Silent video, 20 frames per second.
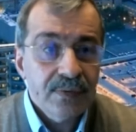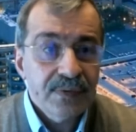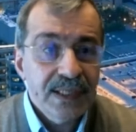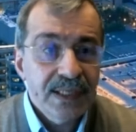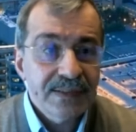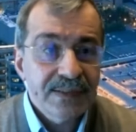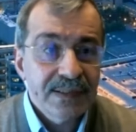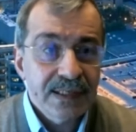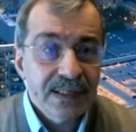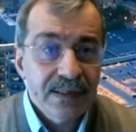
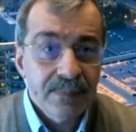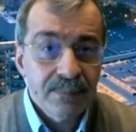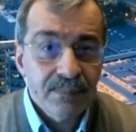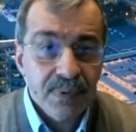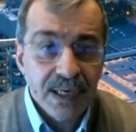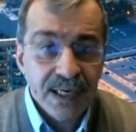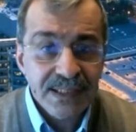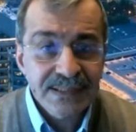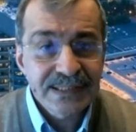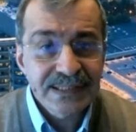that the
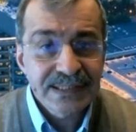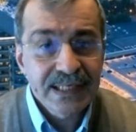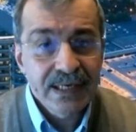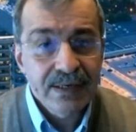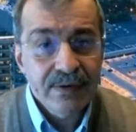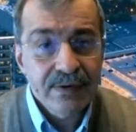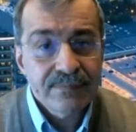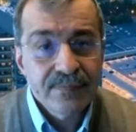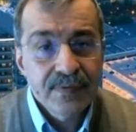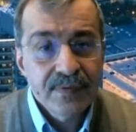complexity
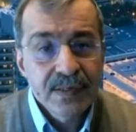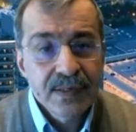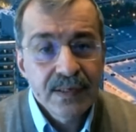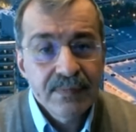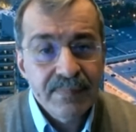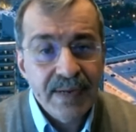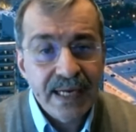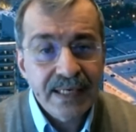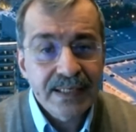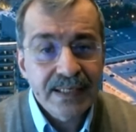of
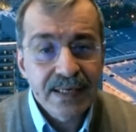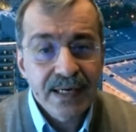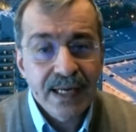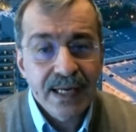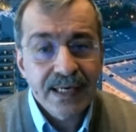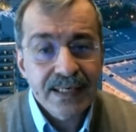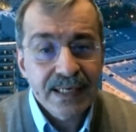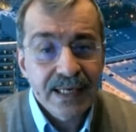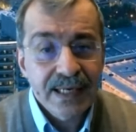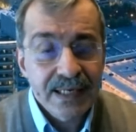
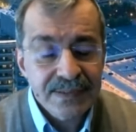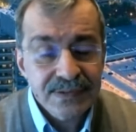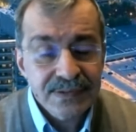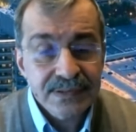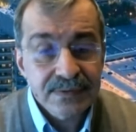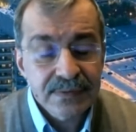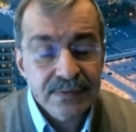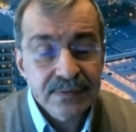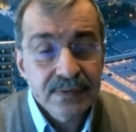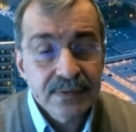pancreatic
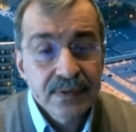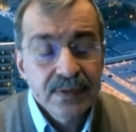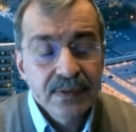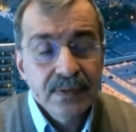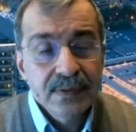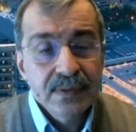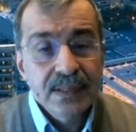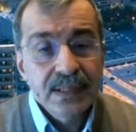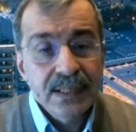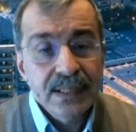cancer
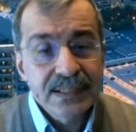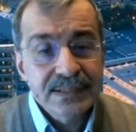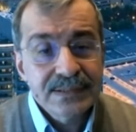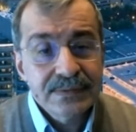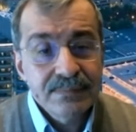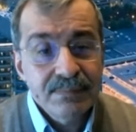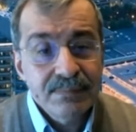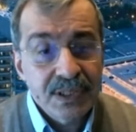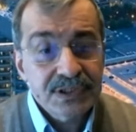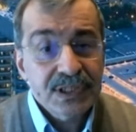is
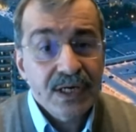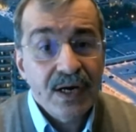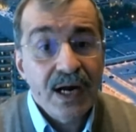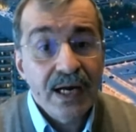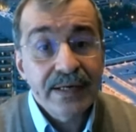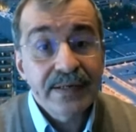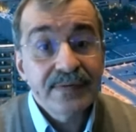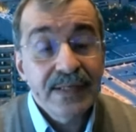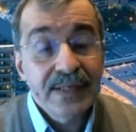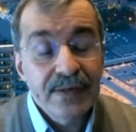much
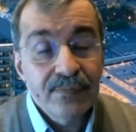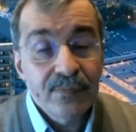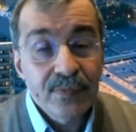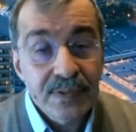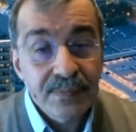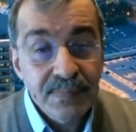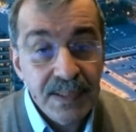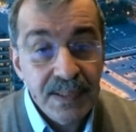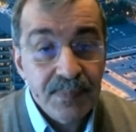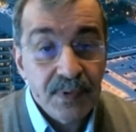higher than
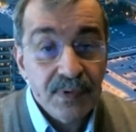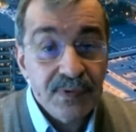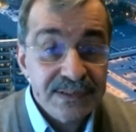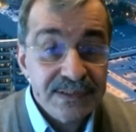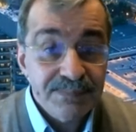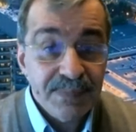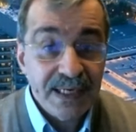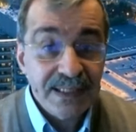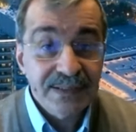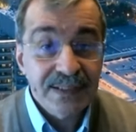what people
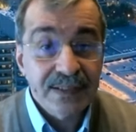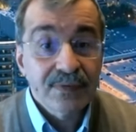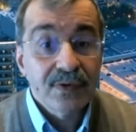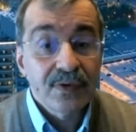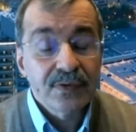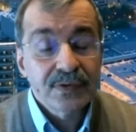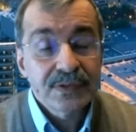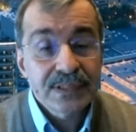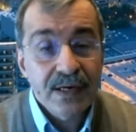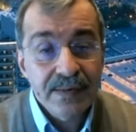expected a
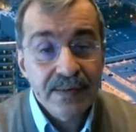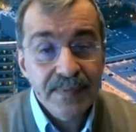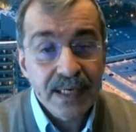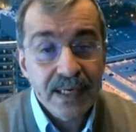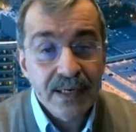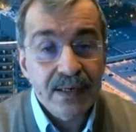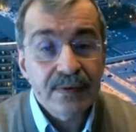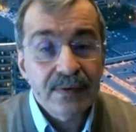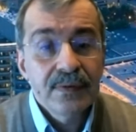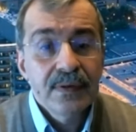long time
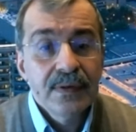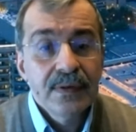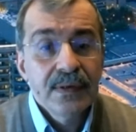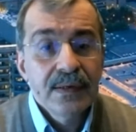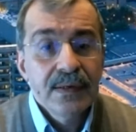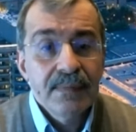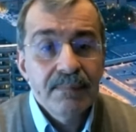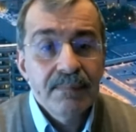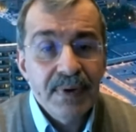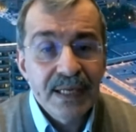ago.
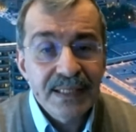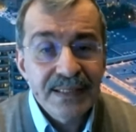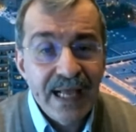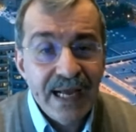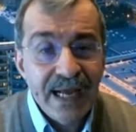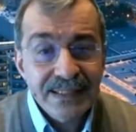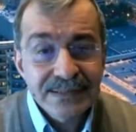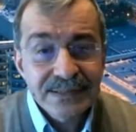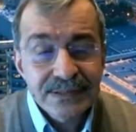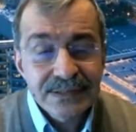But
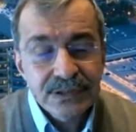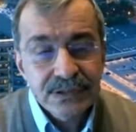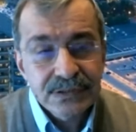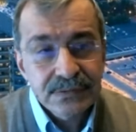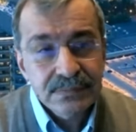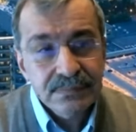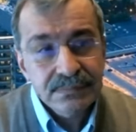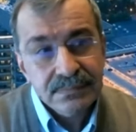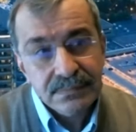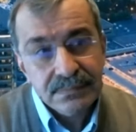
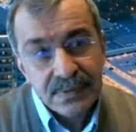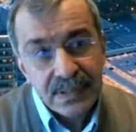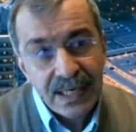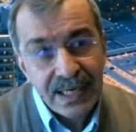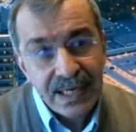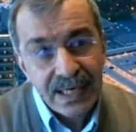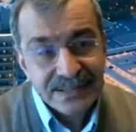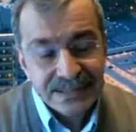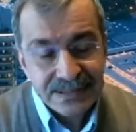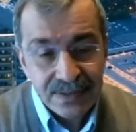that's,
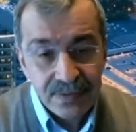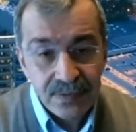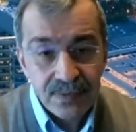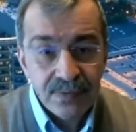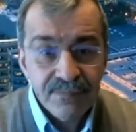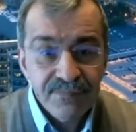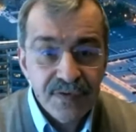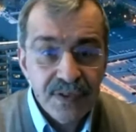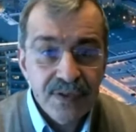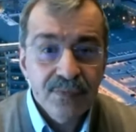I
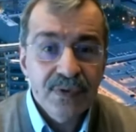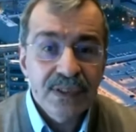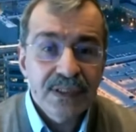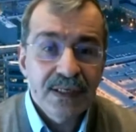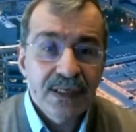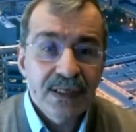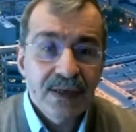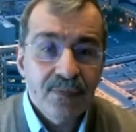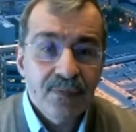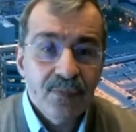still view it
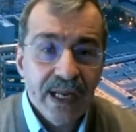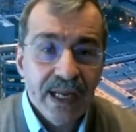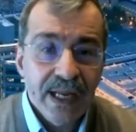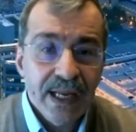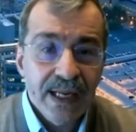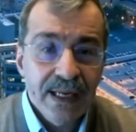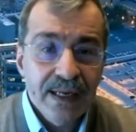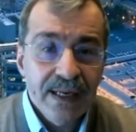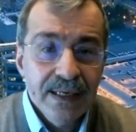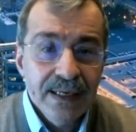in a
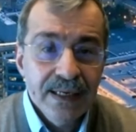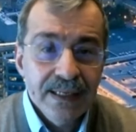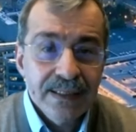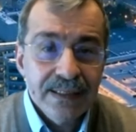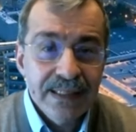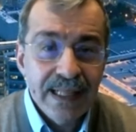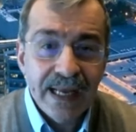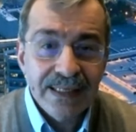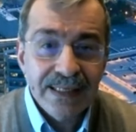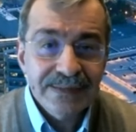way
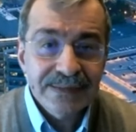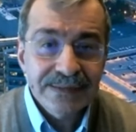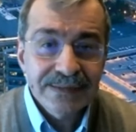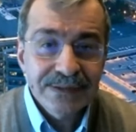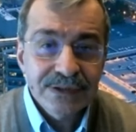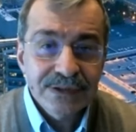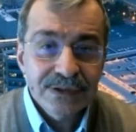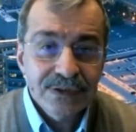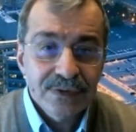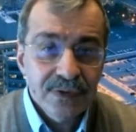that
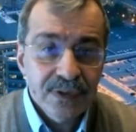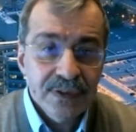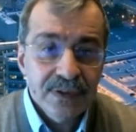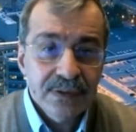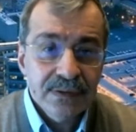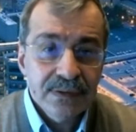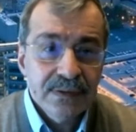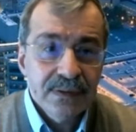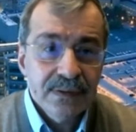shouldn't